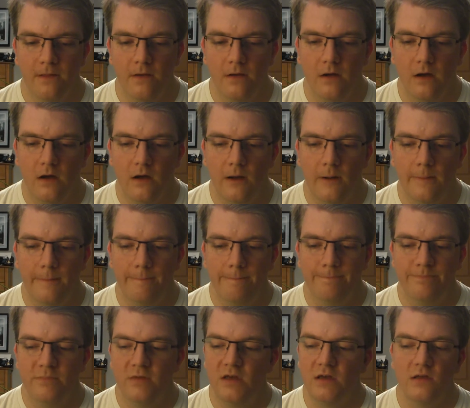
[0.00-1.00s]

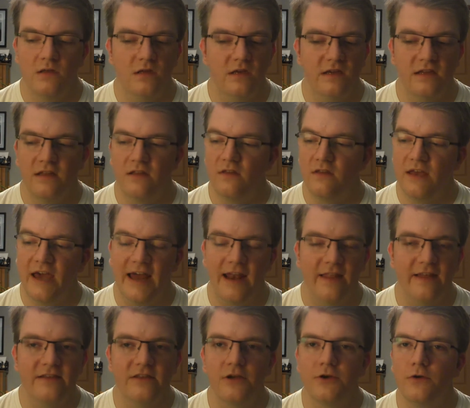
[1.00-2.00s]
Kind of
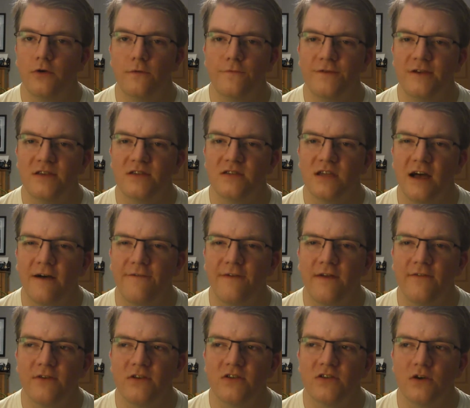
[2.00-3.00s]
like the goofy stuff
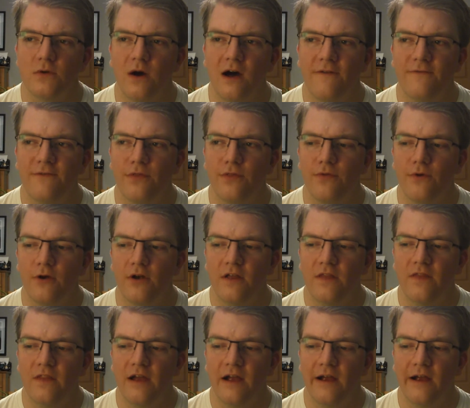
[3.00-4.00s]
every so often thrown
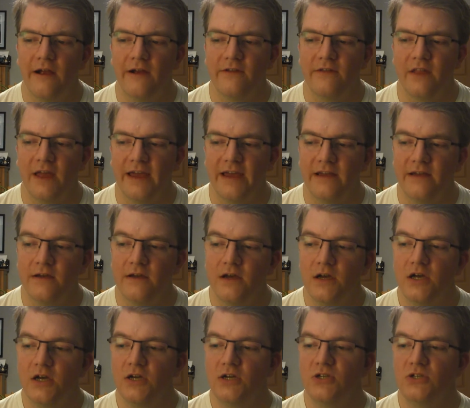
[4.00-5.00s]
in there, and like
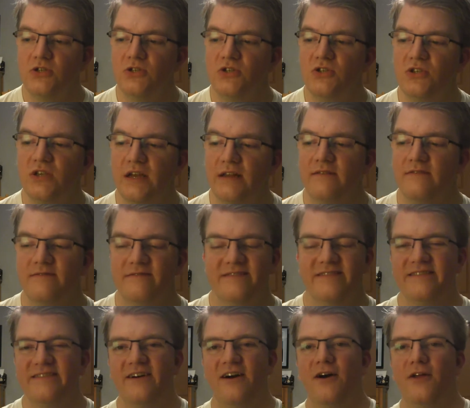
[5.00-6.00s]

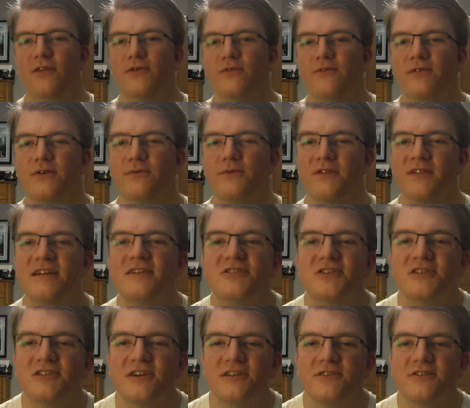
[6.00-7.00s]
all the
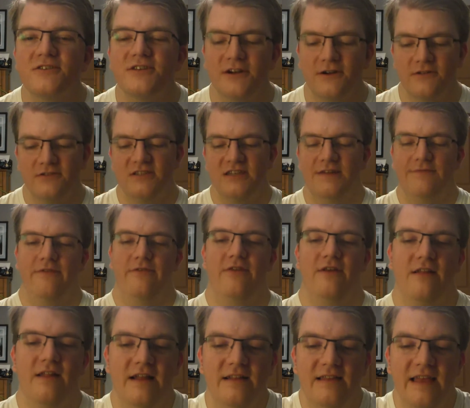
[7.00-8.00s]
religious undertones and
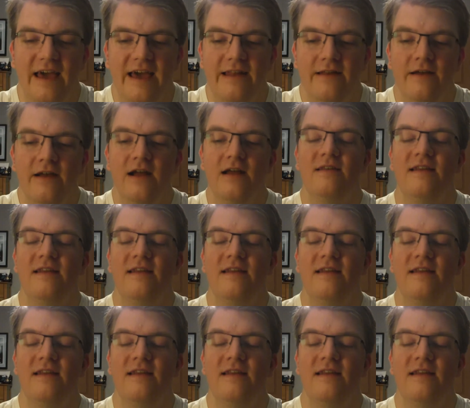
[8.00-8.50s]
everything like that.